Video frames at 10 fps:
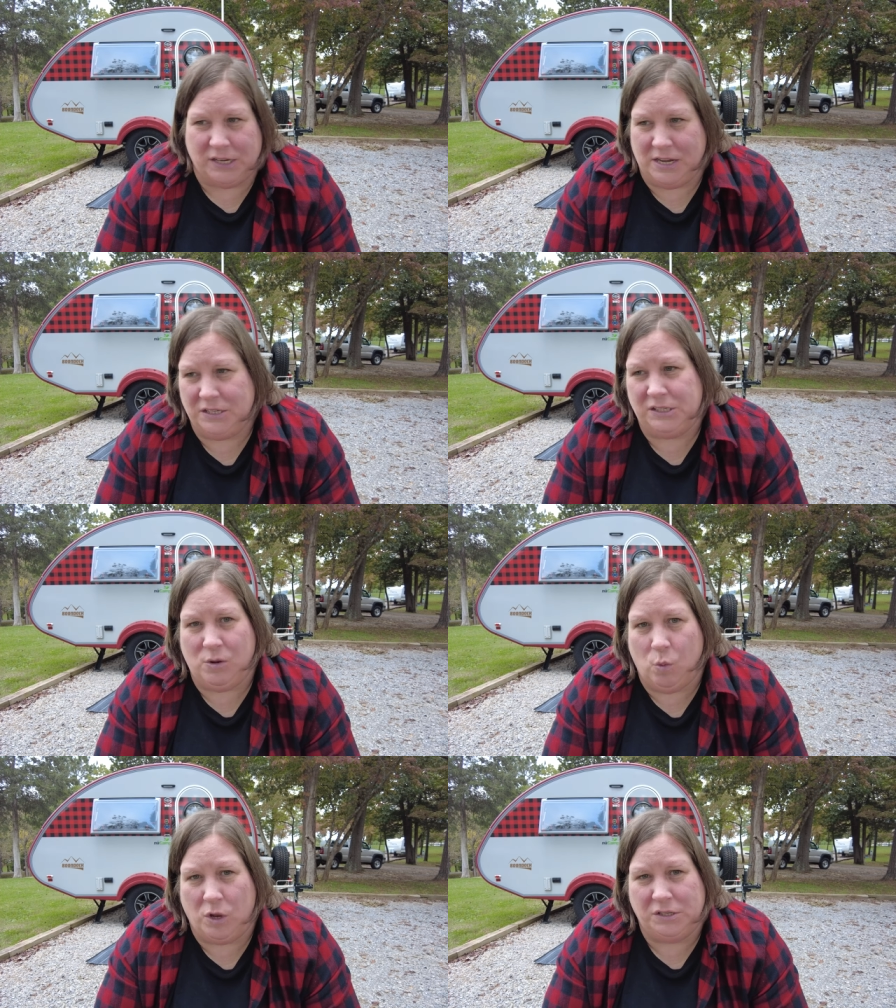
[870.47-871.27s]
I did
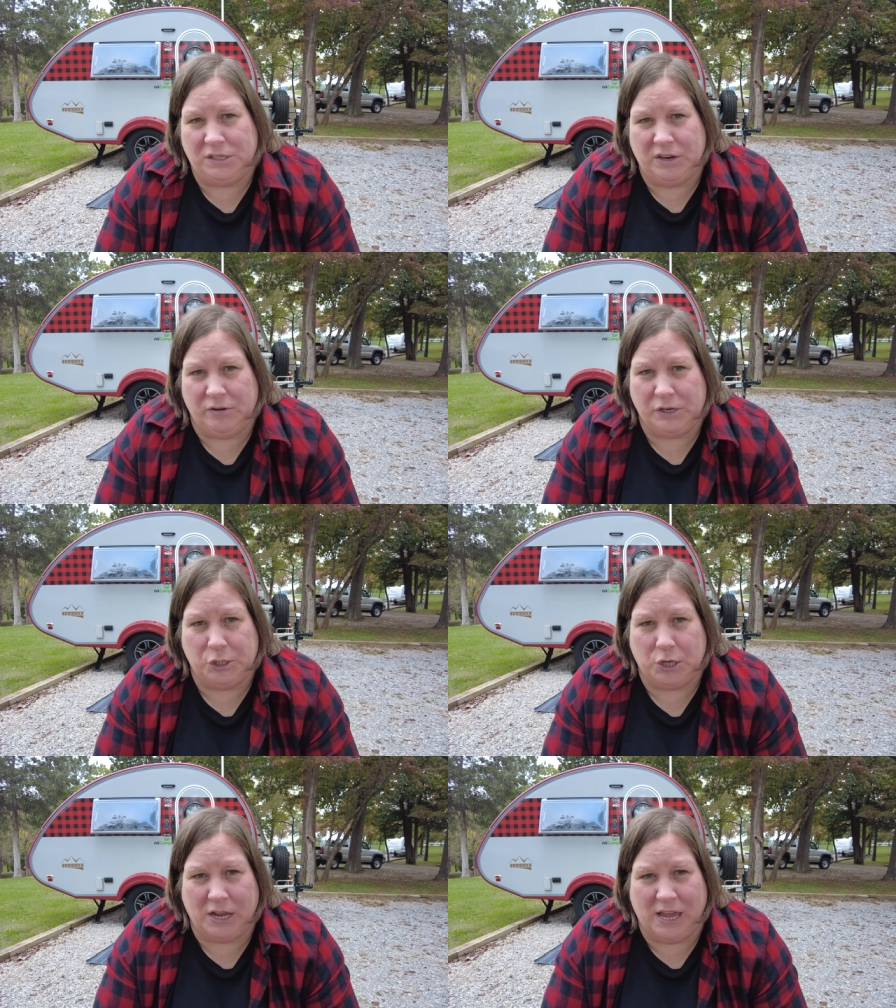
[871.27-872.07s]
see one Cirrus
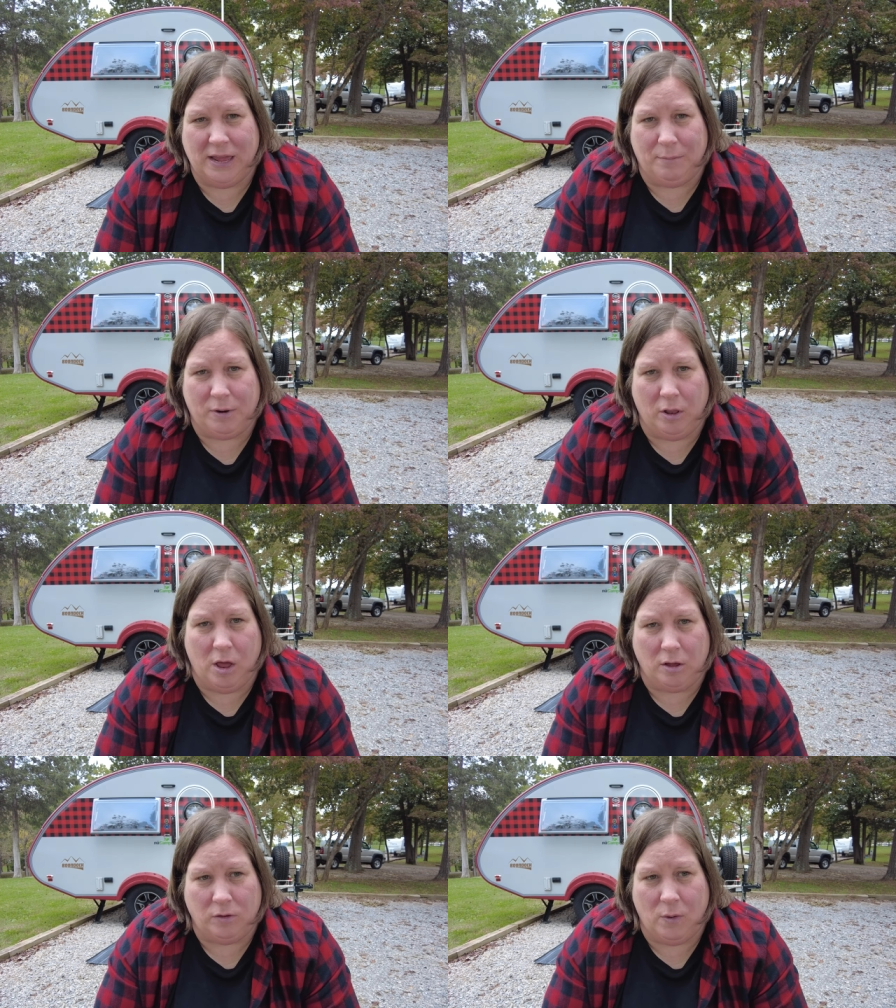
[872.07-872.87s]
truck camper
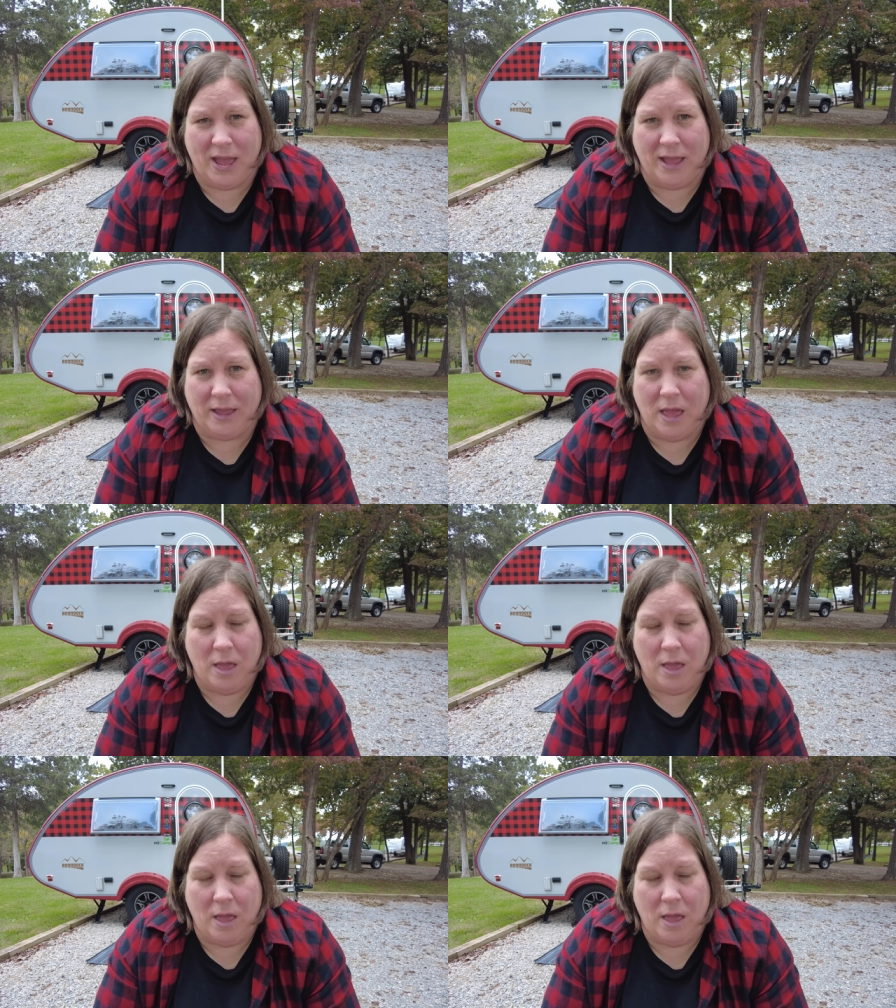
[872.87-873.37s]
along the way.